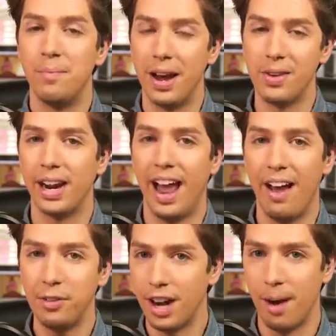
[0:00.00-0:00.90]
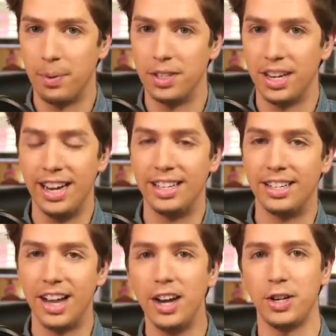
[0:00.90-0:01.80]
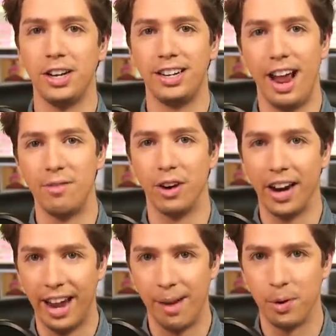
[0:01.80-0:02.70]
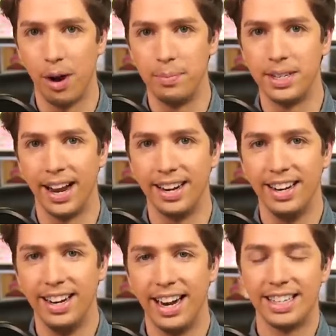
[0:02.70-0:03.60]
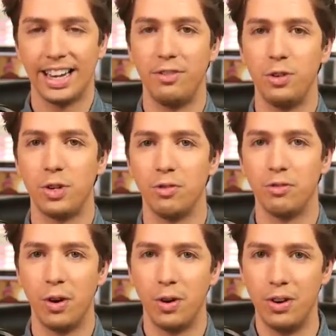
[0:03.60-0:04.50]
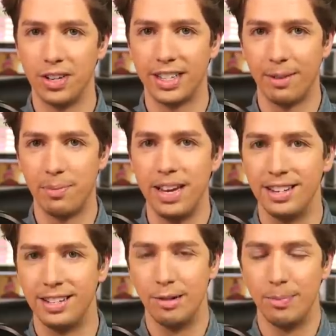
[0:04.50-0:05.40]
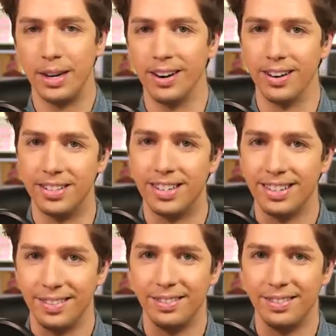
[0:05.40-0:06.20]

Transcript: By the way, F-Stoppers is such a good name for a camera website. It's like if you turn photo nerds like me into superheroes.